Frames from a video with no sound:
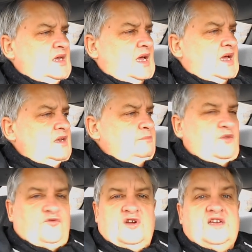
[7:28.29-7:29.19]
and be
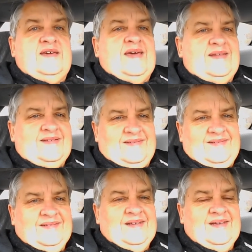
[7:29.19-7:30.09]
free again,
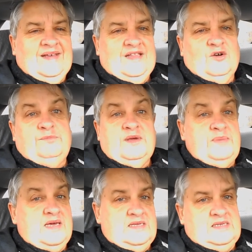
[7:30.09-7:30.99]
and there will be
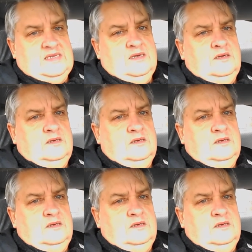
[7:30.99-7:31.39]
peace.